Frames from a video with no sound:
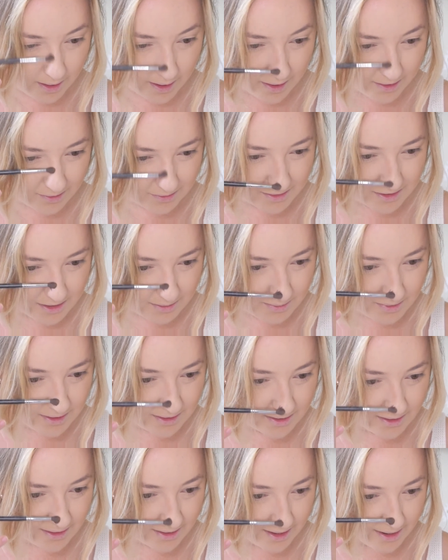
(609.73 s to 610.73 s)
I don't
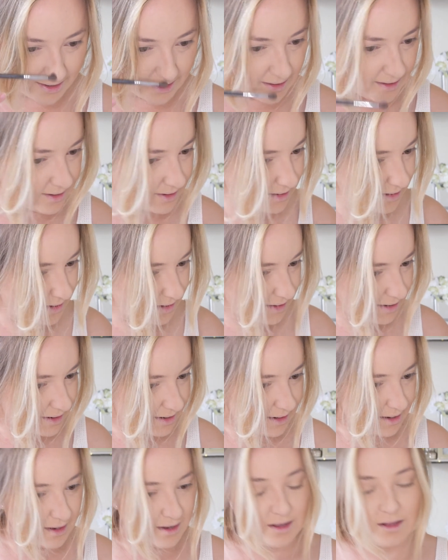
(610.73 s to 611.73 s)
typically like
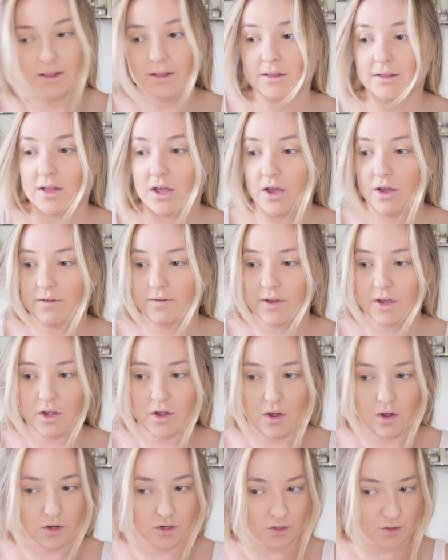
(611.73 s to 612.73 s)
love
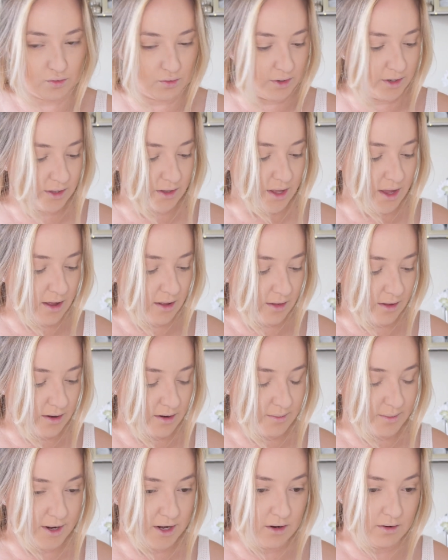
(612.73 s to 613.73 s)
contouring the hell out
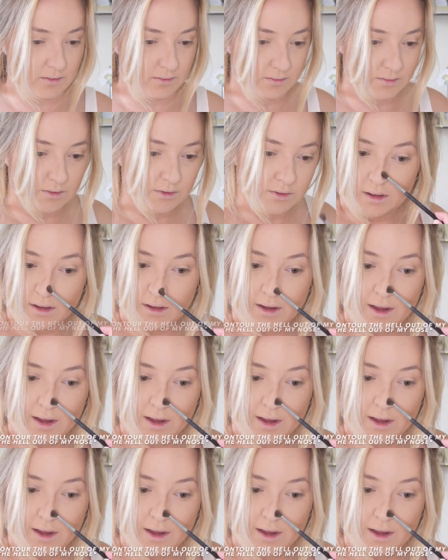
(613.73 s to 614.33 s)
of my nose.